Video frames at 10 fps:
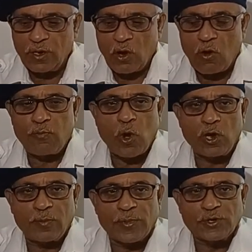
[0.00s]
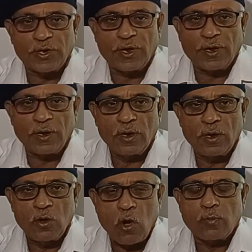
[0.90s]
of boiler pressure
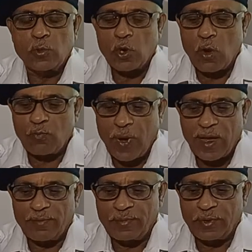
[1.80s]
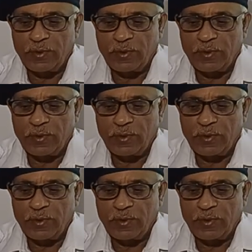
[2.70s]
on blowdown pipe.